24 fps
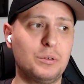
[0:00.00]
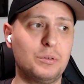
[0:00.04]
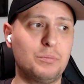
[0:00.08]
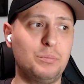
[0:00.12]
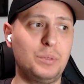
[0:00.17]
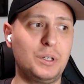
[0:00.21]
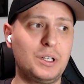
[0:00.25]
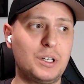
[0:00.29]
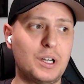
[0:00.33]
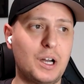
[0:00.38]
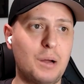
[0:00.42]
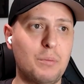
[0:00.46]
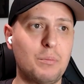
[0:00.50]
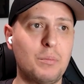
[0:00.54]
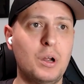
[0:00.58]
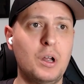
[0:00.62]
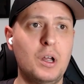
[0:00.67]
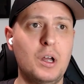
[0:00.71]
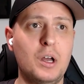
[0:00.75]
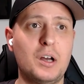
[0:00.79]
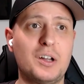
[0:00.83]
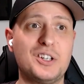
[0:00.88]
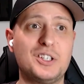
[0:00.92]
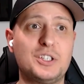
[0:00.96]
become
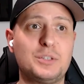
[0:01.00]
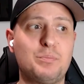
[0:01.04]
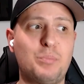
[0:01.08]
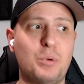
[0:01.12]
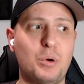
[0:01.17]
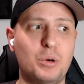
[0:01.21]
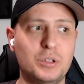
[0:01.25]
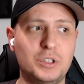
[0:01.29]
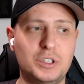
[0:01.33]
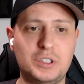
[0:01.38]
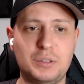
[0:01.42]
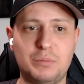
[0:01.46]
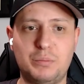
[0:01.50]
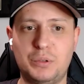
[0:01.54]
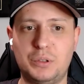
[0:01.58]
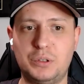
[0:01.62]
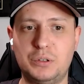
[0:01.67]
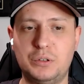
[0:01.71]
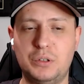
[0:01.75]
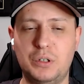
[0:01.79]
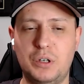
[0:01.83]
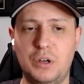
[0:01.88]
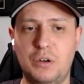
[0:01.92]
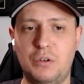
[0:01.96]

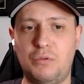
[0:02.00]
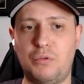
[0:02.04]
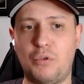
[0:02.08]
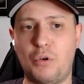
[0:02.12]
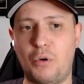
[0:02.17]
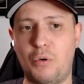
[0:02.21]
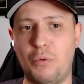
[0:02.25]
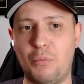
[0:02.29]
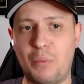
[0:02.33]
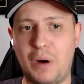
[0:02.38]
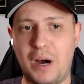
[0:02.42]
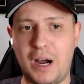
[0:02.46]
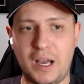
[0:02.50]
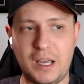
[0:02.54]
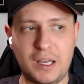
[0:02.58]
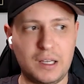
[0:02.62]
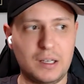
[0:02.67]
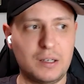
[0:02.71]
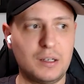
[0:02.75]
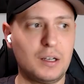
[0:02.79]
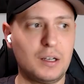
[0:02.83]
responsible for my